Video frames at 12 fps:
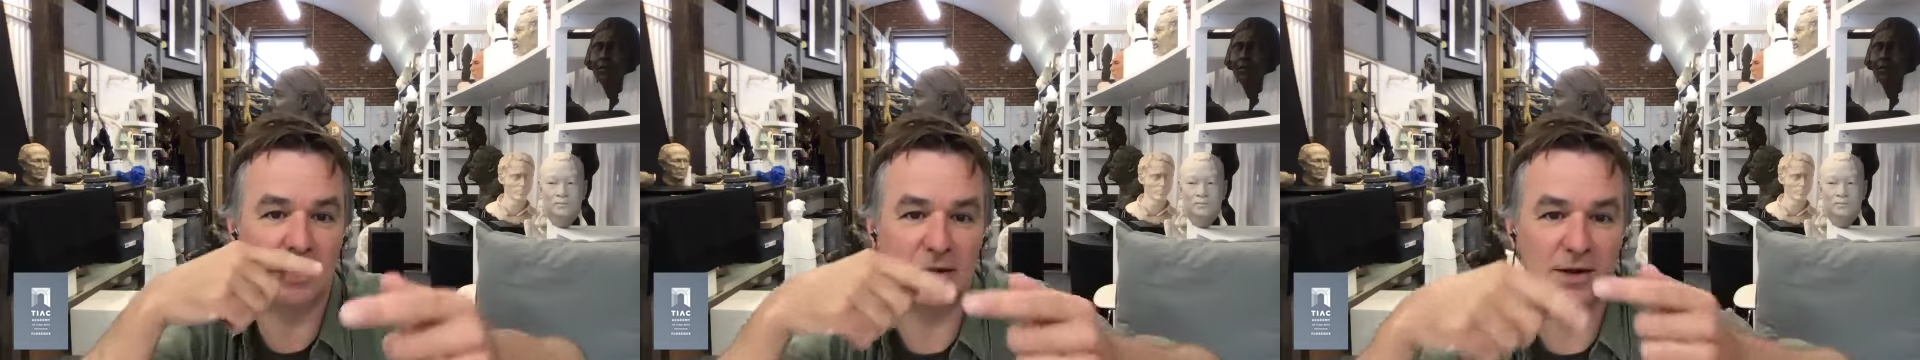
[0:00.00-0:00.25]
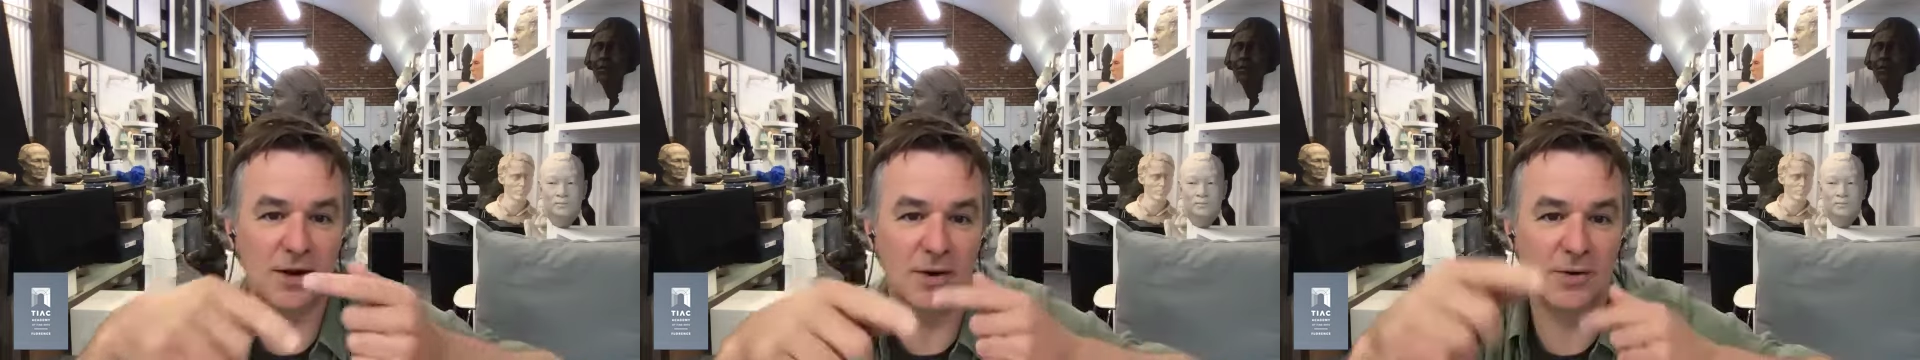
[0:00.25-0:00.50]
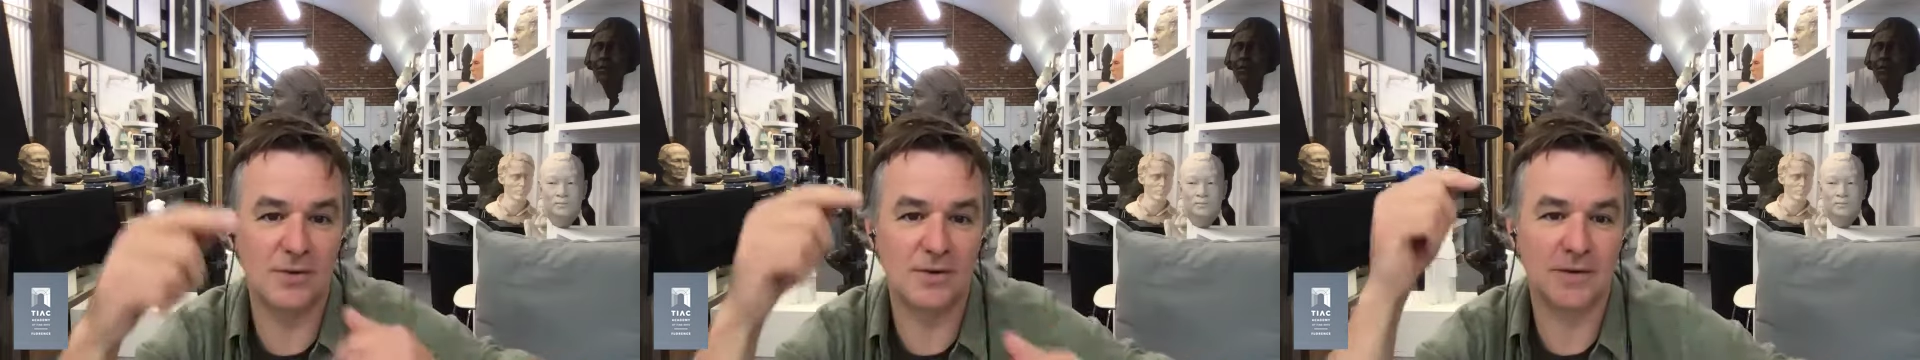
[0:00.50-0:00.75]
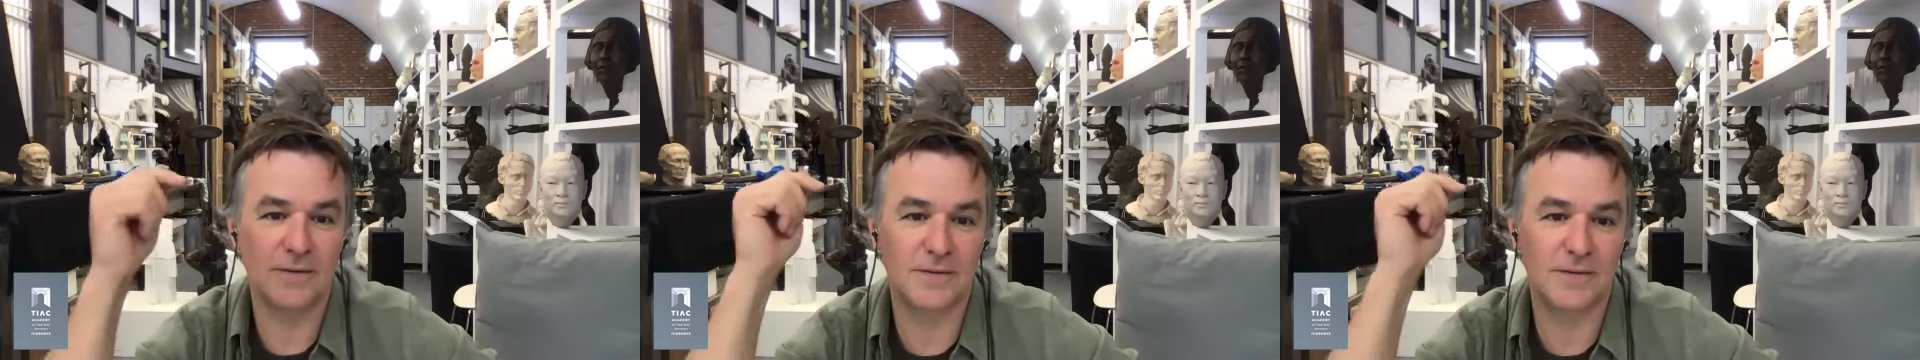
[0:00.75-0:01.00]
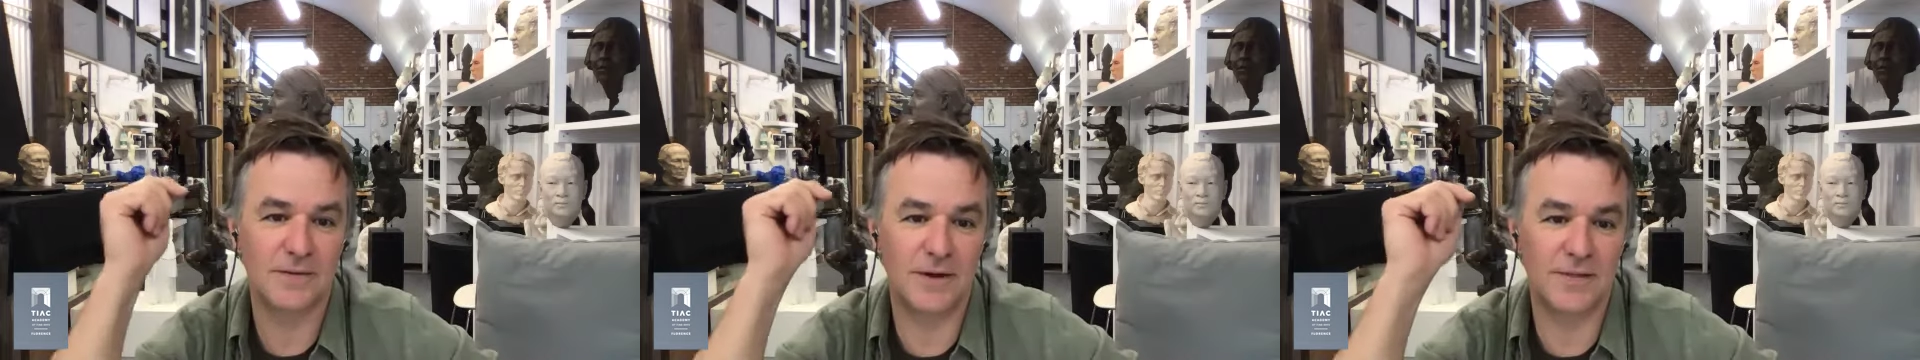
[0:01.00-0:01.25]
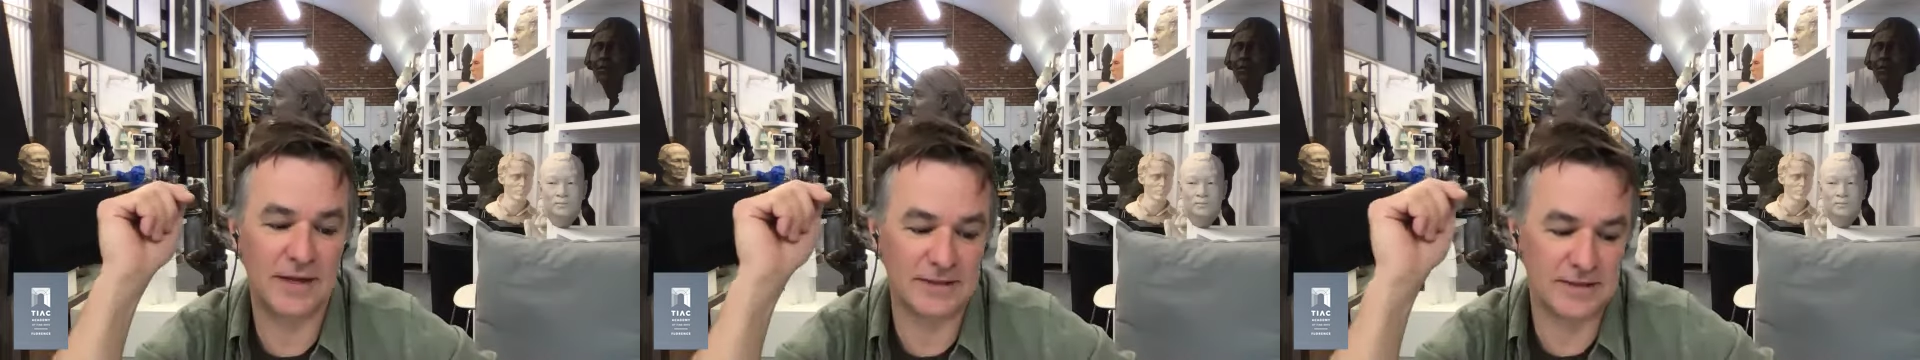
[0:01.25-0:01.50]
you know?
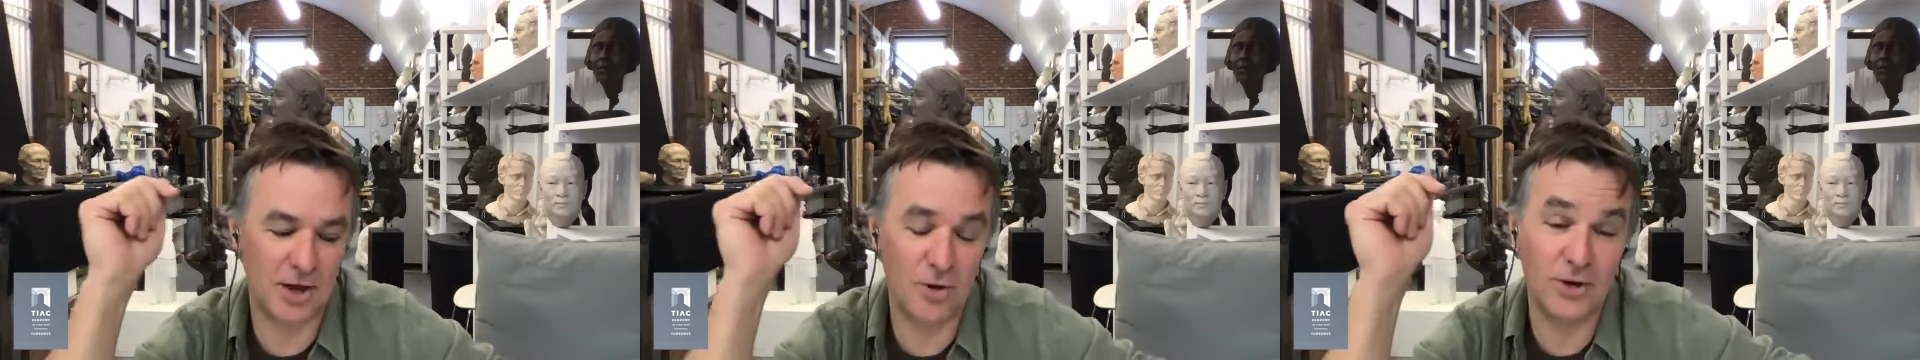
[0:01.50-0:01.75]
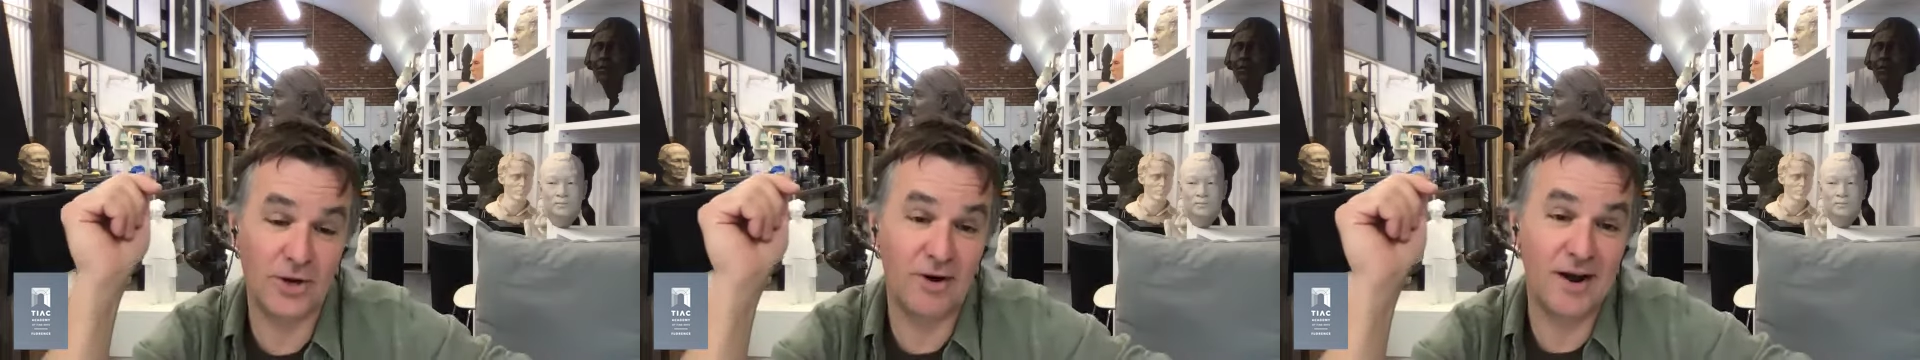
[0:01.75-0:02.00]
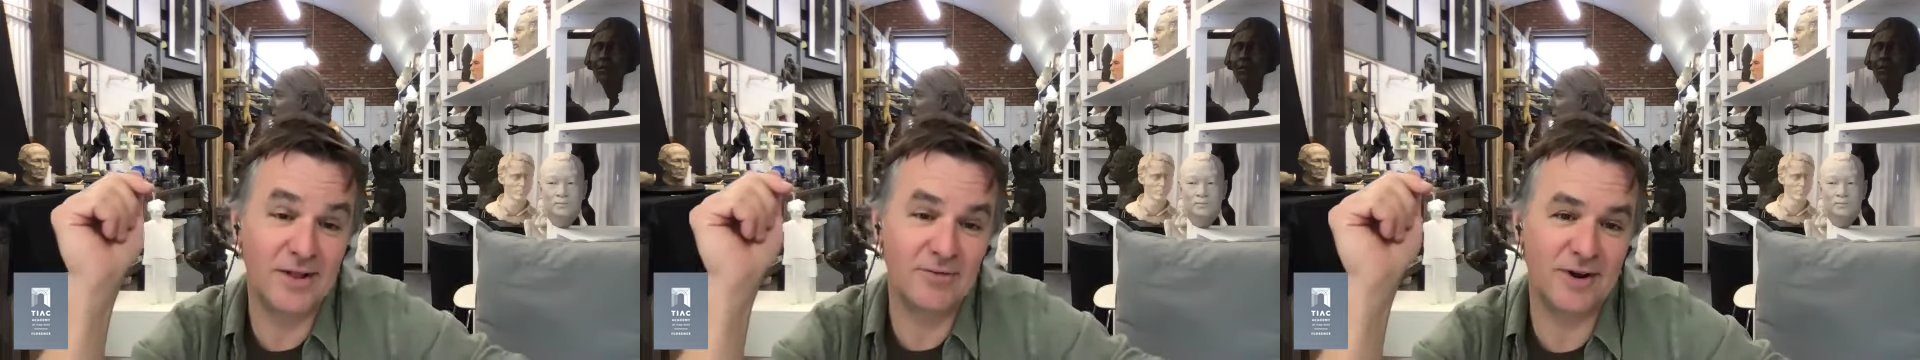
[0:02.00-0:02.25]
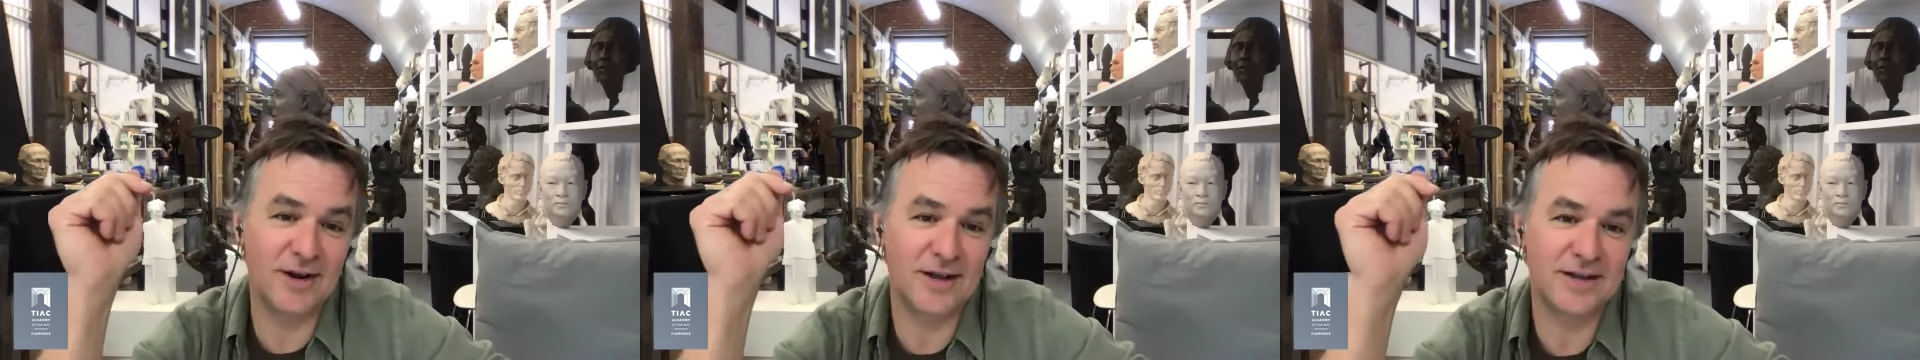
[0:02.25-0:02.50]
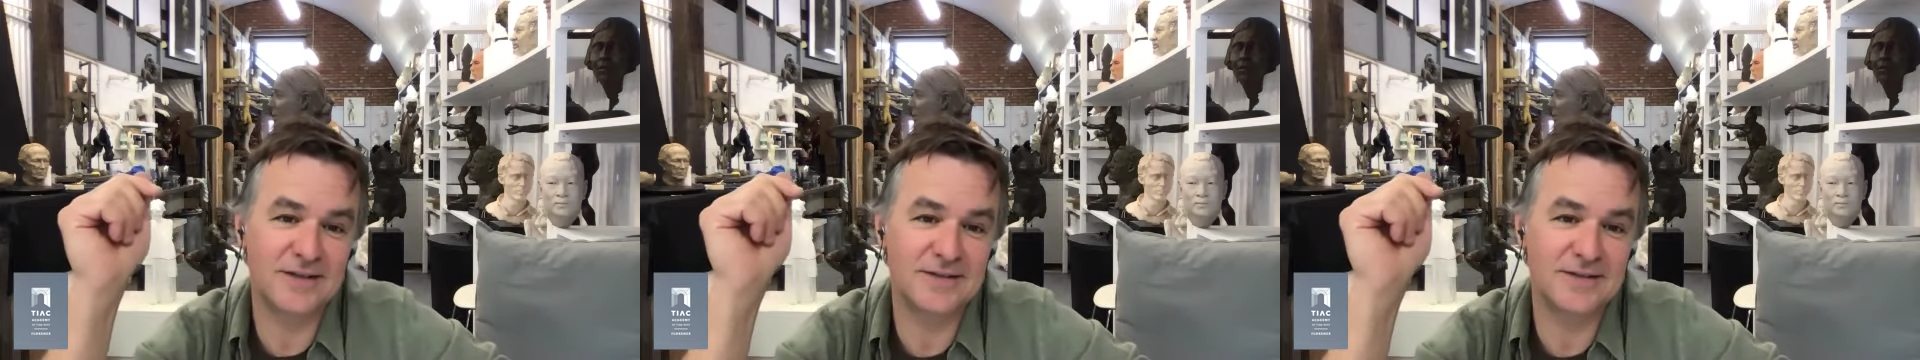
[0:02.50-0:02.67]
And that's the holy grail, really.